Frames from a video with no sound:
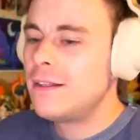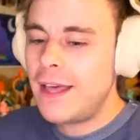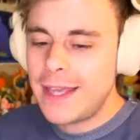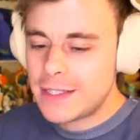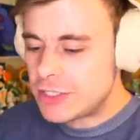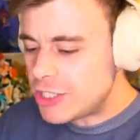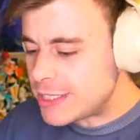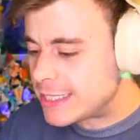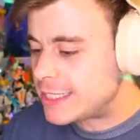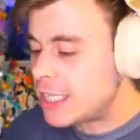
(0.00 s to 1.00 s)
Like,
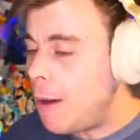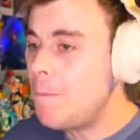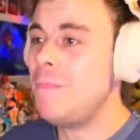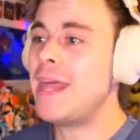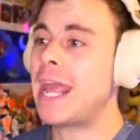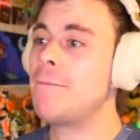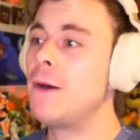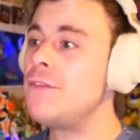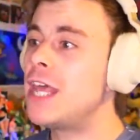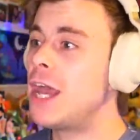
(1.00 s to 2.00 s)
just something.
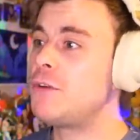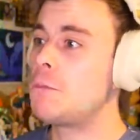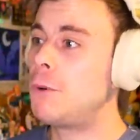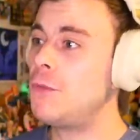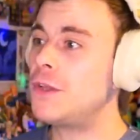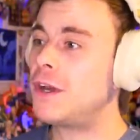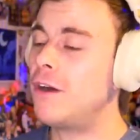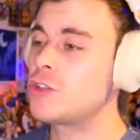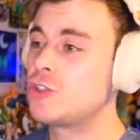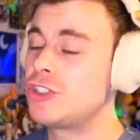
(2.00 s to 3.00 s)
But no, you put the
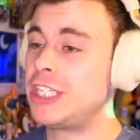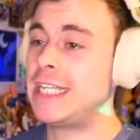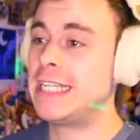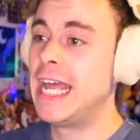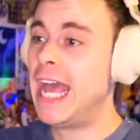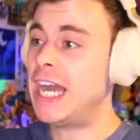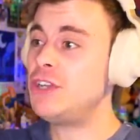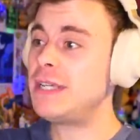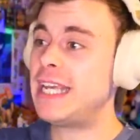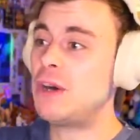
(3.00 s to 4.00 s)
cartridge in and
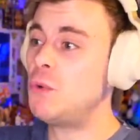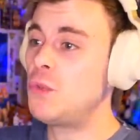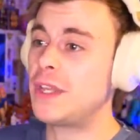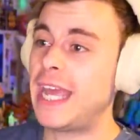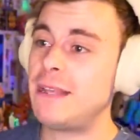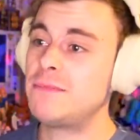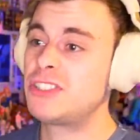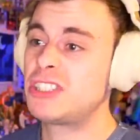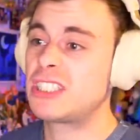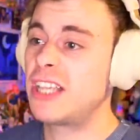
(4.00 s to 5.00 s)
you get all the games
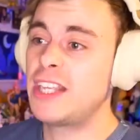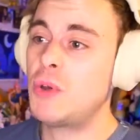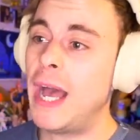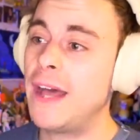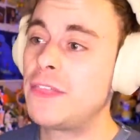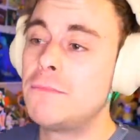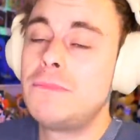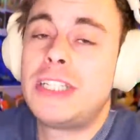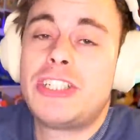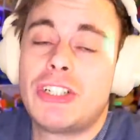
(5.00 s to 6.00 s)
just like you had
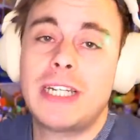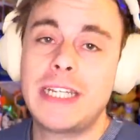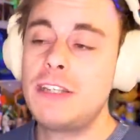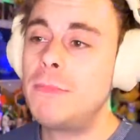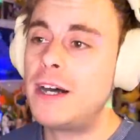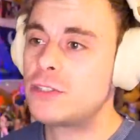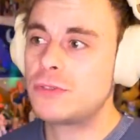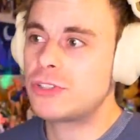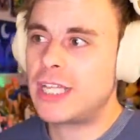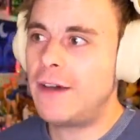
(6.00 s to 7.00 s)
them digitally. You might as well
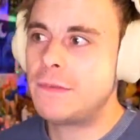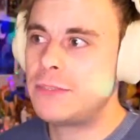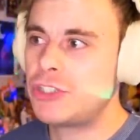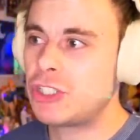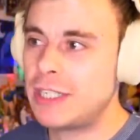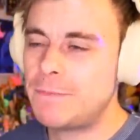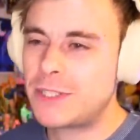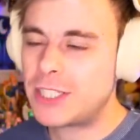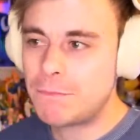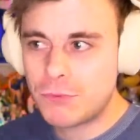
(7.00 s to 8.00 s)
just have them digitally
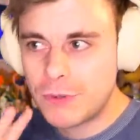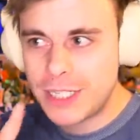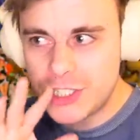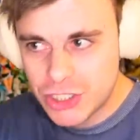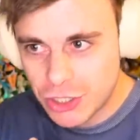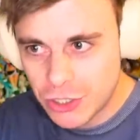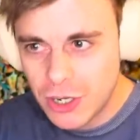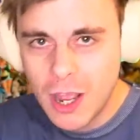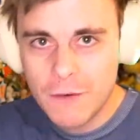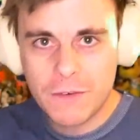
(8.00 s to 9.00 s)
because I'm pretty sure
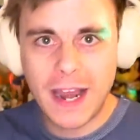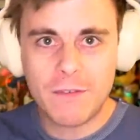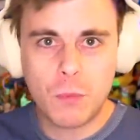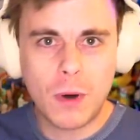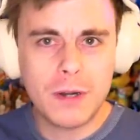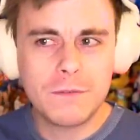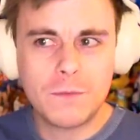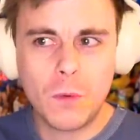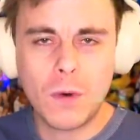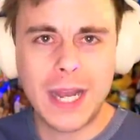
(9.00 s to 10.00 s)
FNAF 1,
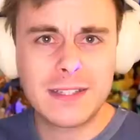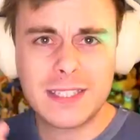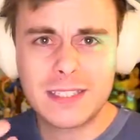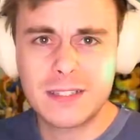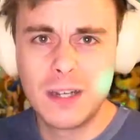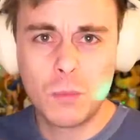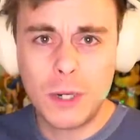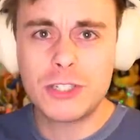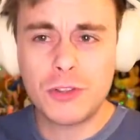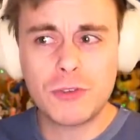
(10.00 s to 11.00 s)
4, and Sis
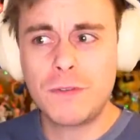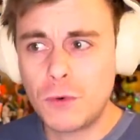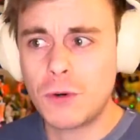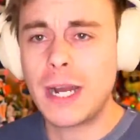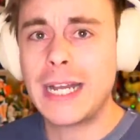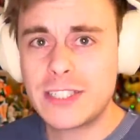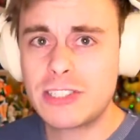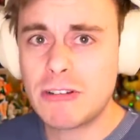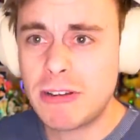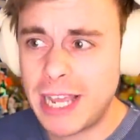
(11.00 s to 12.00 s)
1, 2, 3, 4, and
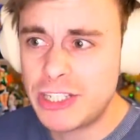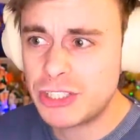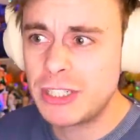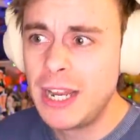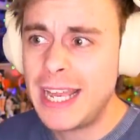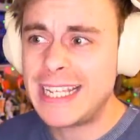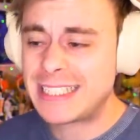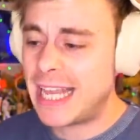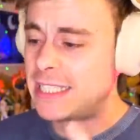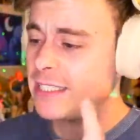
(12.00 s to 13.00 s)
Sister Location is
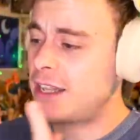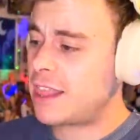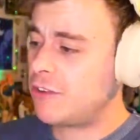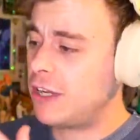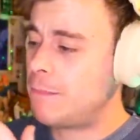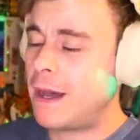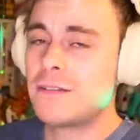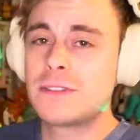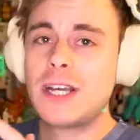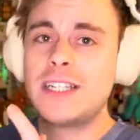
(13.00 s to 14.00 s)
less than the
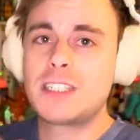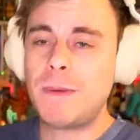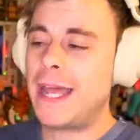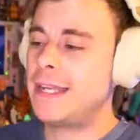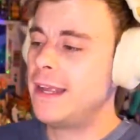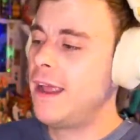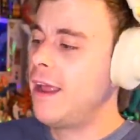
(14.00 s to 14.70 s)
£30 I spent